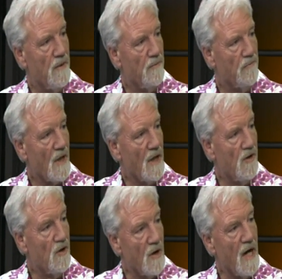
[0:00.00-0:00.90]
um,
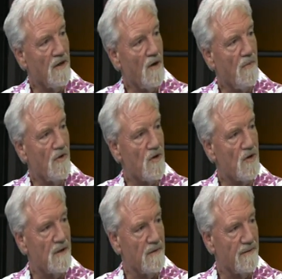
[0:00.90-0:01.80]
a united
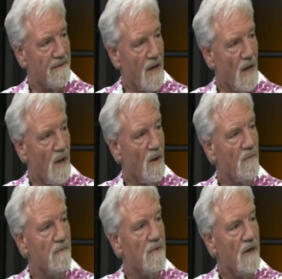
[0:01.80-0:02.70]
opposition
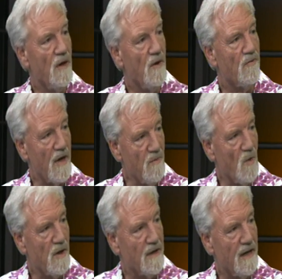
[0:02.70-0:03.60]
um, uh,
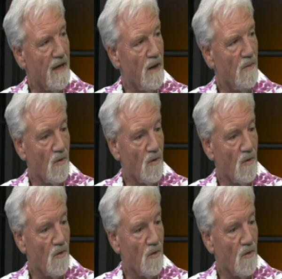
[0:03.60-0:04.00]
framework uh,